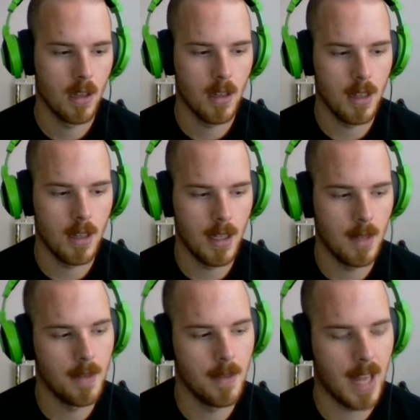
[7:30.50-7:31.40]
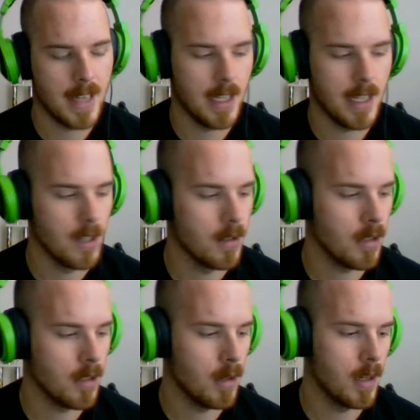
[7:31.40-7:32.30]
and that deal
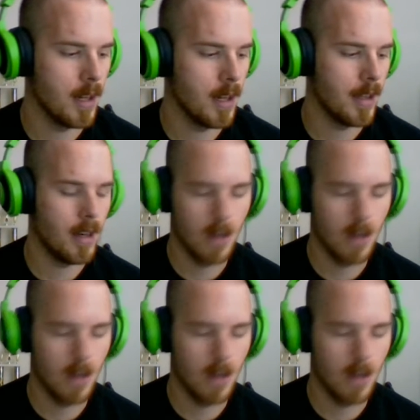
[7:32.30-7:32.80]
going on there.